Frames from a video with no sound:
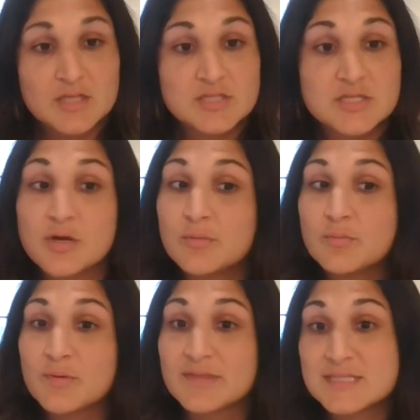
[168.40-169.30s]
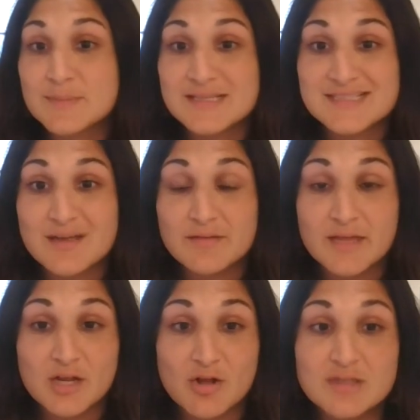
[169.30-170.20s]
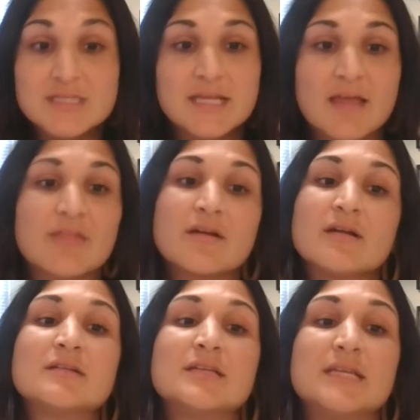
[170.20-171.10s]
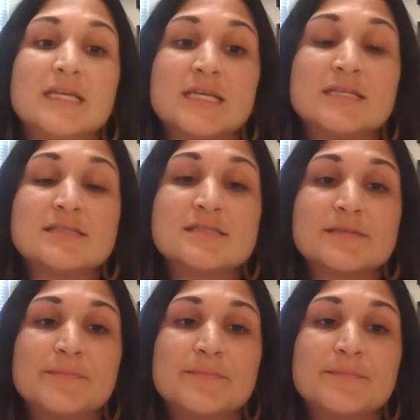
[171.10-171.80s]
So, what this might sound like altogether is,